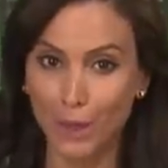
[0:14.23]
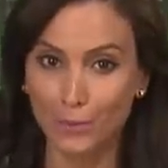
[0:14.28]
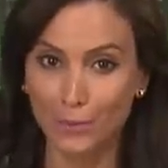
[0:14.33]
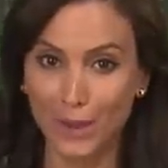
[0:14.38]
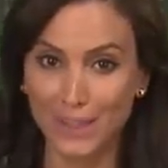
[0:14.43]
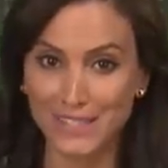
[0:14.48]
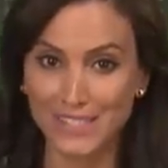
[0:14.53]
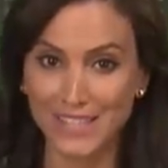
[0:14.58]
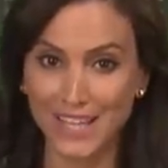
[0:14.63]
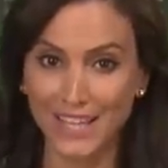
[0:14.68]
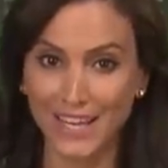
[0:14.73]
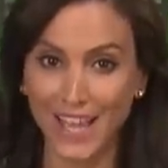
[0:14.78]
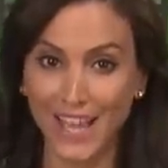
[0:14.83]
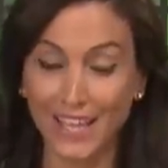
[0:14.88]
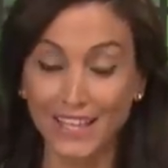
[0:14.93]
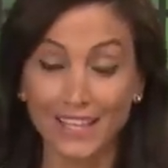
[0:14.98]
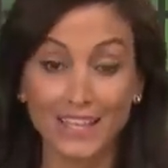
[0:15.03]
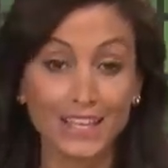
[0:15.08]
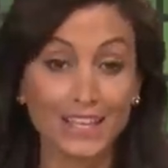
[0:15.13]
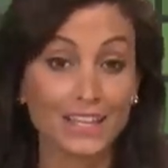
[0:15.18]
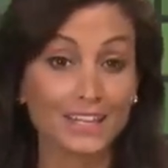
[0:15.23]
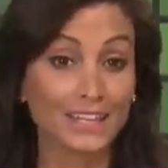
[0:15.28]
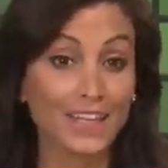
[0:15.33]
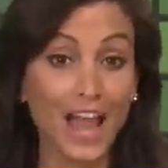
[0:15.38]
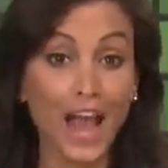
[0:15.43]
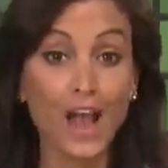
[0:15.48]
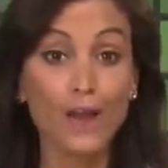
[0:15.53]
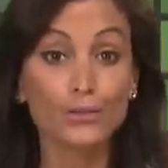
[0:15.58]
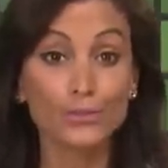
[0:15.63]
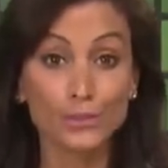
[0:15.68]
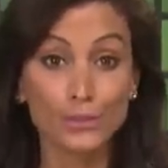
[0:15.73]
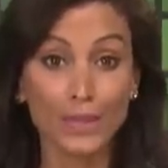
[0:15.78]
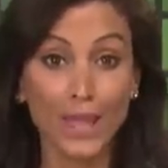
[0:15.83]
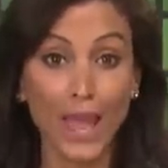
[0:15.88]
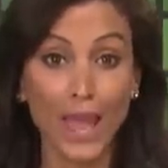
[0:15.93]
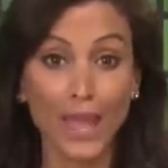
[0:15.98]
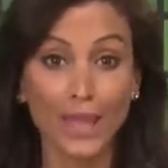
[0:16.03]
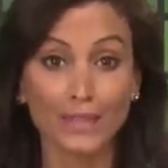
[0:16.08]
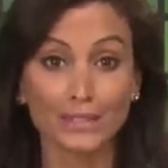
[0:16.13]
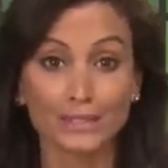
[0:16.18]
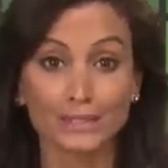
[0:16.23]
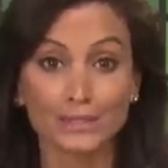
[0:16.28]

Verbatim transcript: on Wednesday night, now you can.